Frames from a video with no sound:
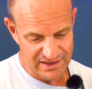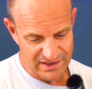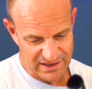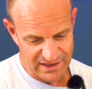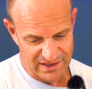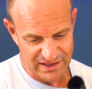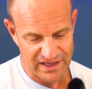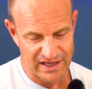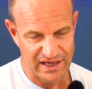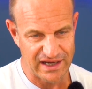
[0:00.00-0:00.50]

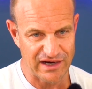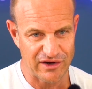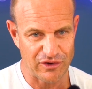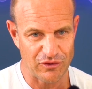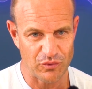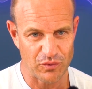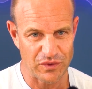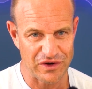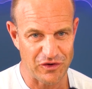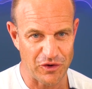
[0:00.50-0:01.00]
and
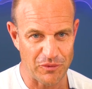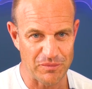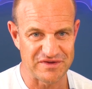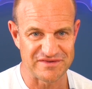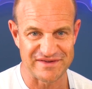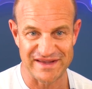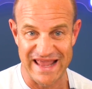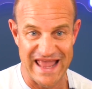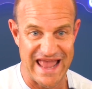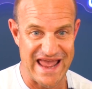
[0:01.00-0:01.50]
how we're not
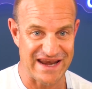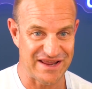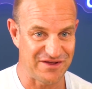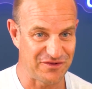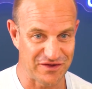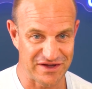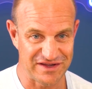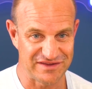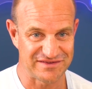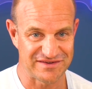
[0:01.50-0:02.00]
missing any
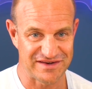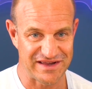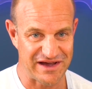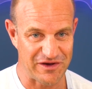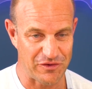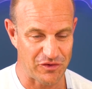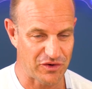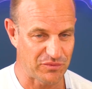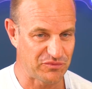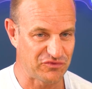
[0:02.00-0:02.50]
leads
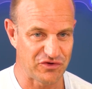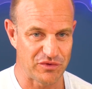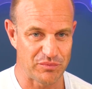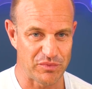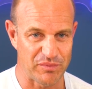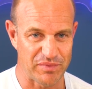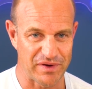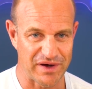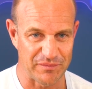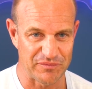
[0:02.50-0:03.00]
now. And I'm
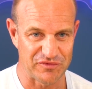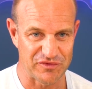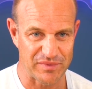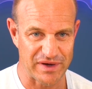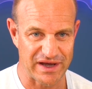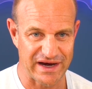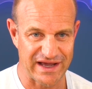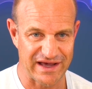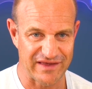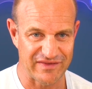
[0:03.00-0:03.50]
super pumped
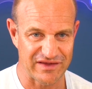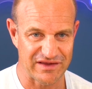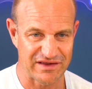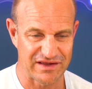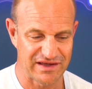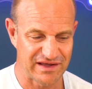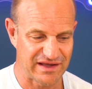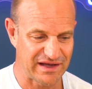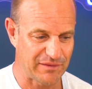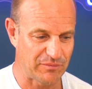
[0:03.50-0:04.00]
about how,
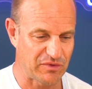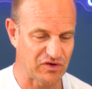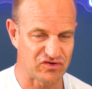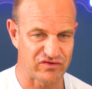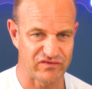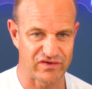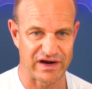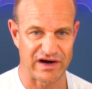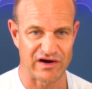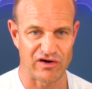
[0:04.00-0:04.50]
that, how
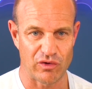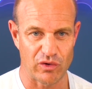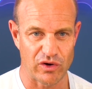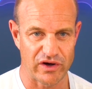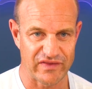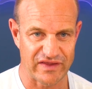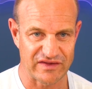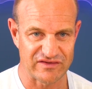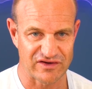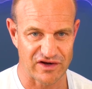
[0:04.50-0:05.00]
much of an R O
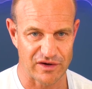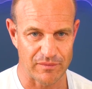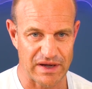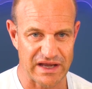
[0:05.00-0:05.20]
I that's going to